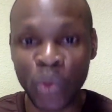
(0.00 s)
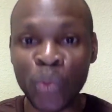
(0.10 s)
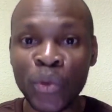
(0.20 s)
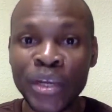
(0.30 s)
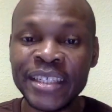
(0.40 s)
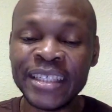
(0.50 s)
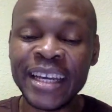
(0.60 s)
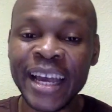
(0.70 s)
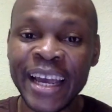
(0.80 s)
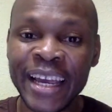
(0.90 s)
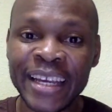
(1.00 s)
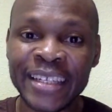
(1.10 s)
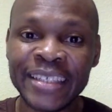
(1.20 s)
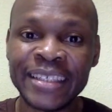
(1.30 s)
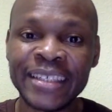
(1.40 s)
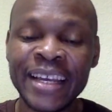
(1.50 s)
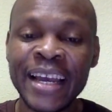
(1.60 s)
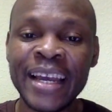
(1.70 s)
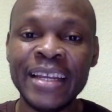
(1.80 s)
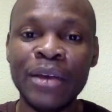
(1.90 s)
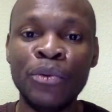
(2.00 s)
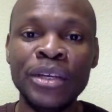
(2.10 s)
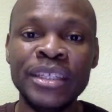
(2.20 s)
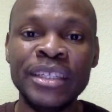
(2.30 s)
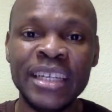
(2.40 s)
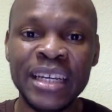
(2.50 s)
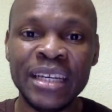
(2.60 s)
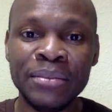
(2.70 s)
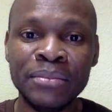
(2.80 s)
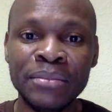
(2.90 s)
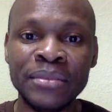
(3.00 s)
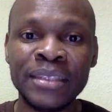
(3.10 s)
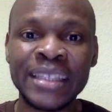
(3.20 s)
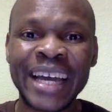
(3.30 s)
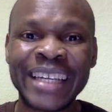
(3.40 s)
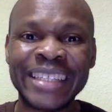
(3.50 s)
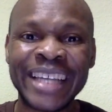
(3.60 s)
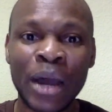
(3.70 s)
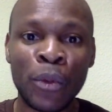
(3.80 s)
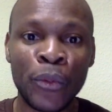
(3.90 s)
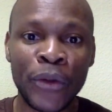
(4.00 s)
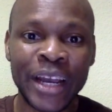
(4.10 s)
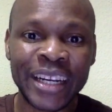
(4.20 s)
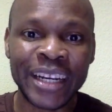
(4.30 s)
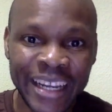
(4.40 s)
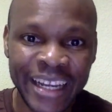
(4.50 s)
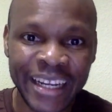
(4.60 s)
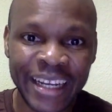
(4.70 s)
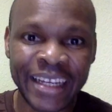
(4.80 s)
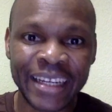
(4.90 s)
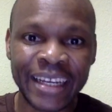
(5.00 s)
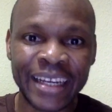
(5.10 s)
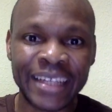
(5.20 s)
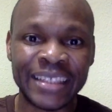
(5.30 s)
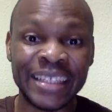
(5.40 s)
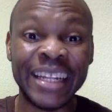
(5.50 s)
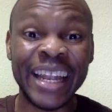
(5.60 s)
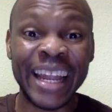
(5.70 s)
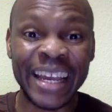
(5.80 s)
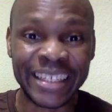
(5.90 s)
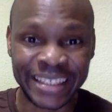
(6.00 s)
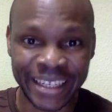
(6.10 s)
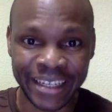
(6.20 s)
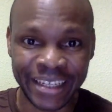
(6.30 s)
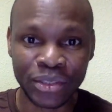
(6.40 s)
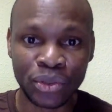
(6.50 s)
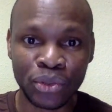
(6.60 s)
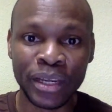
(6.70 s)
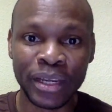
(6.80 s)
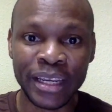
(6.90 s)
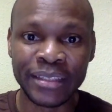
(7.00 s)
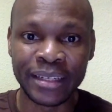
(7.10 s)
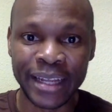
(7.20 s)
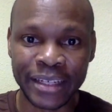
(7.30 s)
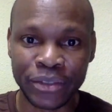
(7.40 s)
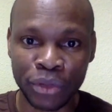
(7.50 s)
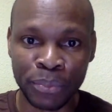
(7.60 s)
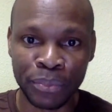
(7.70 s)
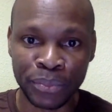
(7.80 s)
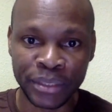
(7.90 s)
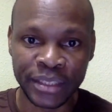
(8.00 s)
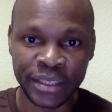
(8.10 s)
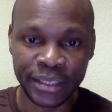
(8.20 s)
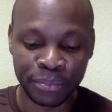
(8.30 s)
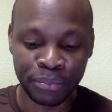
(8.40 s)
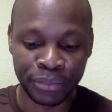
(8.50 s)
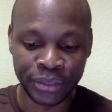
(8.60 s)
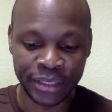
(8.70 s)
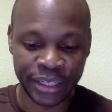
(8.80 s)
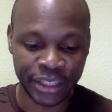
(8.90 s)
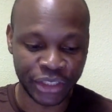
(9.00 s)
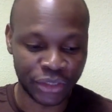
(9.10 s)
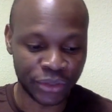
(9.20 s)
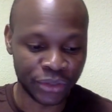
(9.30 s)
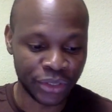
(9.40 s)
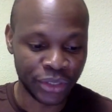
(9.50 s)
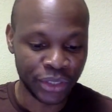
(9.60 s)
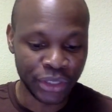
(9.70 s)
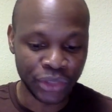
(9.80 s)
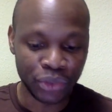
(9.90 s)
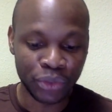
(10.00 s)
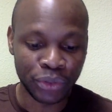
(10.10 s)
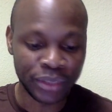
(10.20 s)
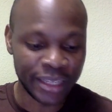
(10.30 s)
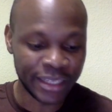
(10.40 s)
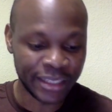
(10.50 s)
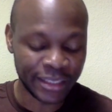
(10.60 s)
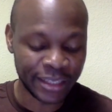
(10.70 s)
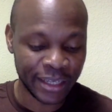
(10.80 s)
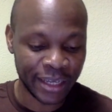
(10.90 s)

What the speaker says: which is the regime that directly is linked to intellectual property protection. So this